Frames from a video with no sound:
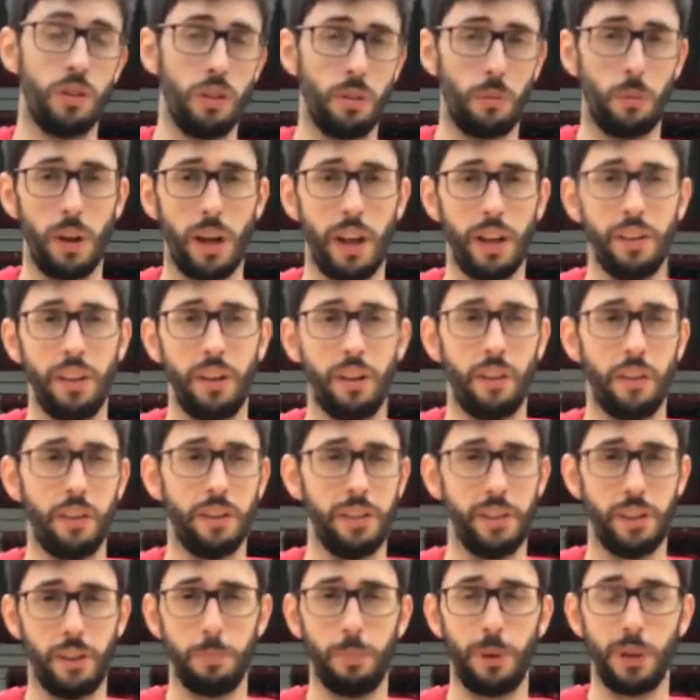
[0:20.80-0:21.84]
in a way, they're
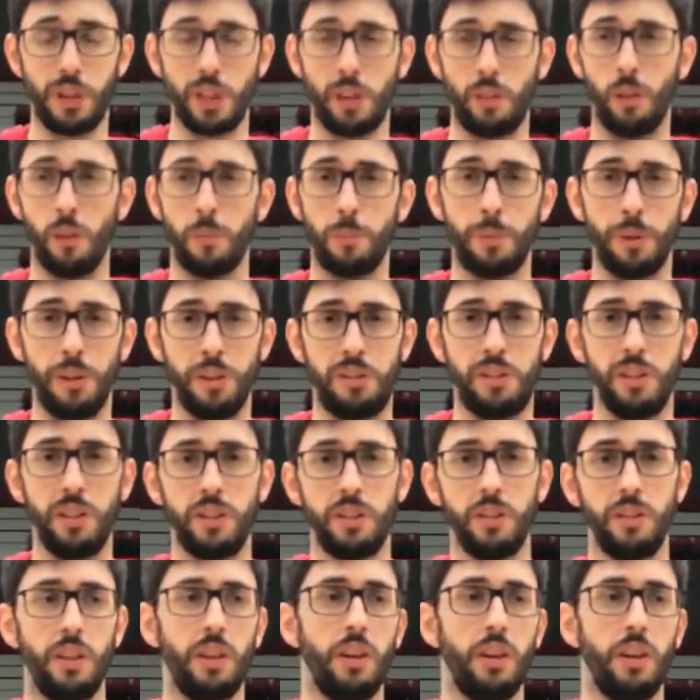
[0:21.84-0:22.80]
a particular preseason.